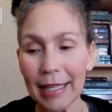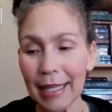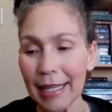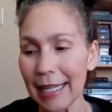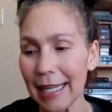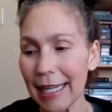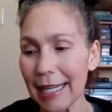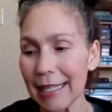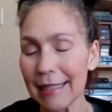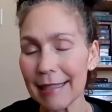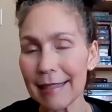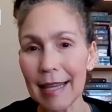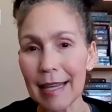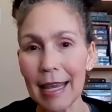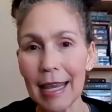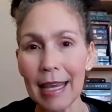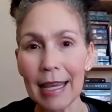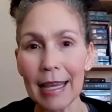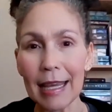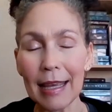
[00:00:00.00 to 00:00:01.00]
it is
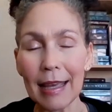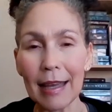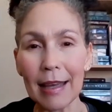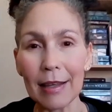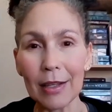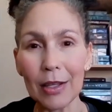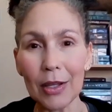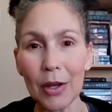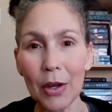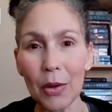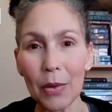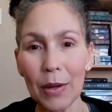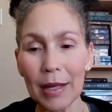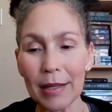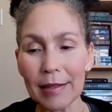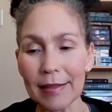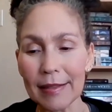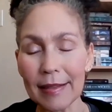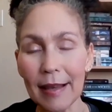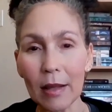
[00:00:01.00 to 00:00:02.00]
a, a, you know
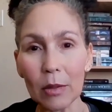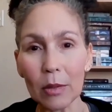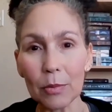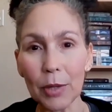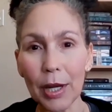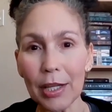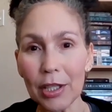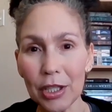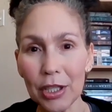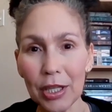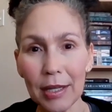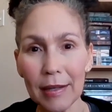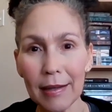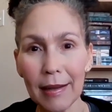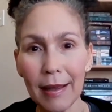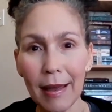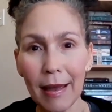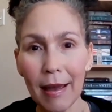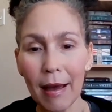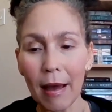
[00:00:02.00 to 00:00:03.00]
a celebration